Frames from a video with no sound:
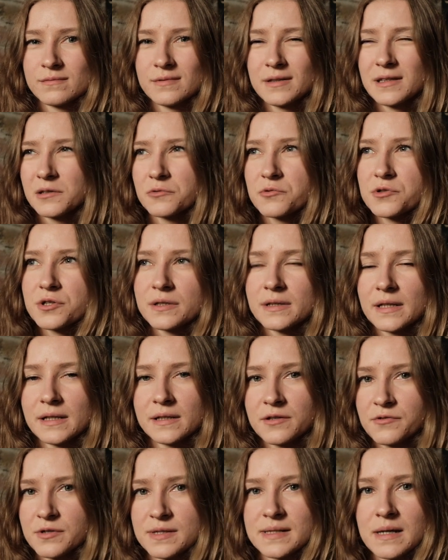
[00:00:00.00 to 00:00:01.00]
illusion that
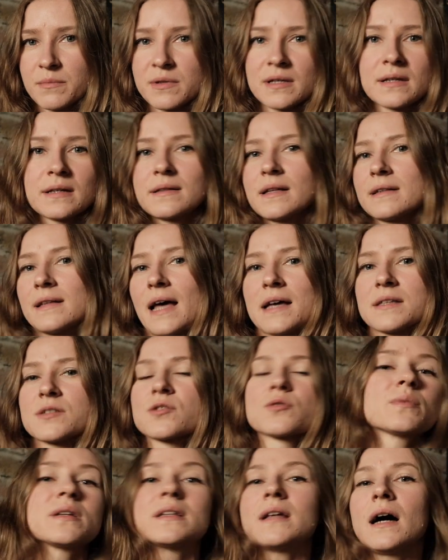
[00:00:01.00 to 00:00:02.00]
there is something that has
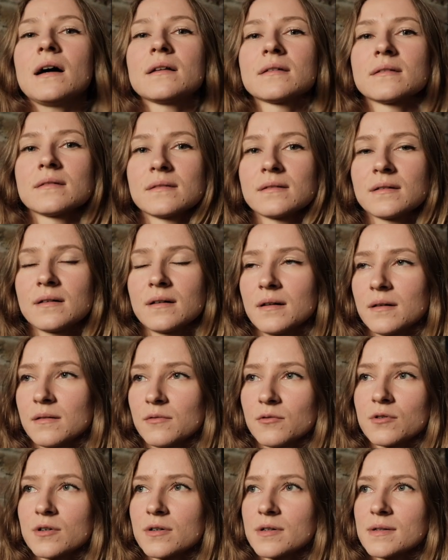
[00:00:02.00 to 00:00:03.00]
to be done
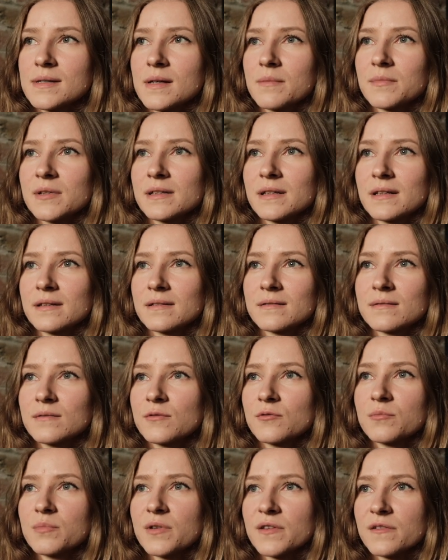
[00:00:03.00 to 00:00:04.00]
or something that
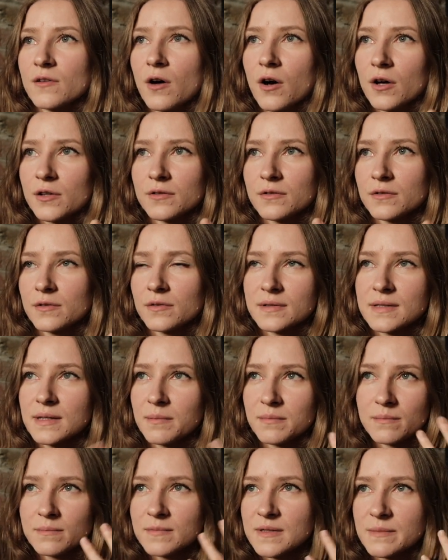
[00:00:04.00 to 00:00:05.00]
could be thought or
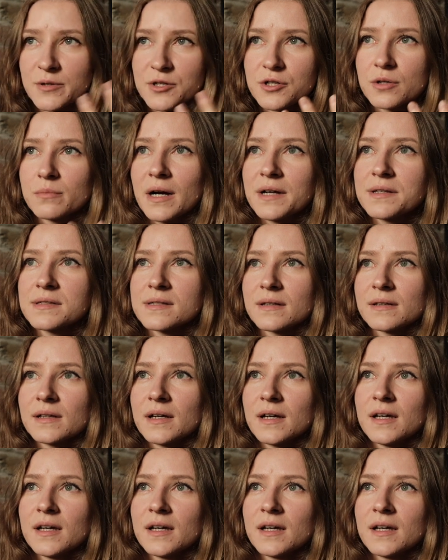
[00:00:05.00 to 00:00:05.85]
some special mindset,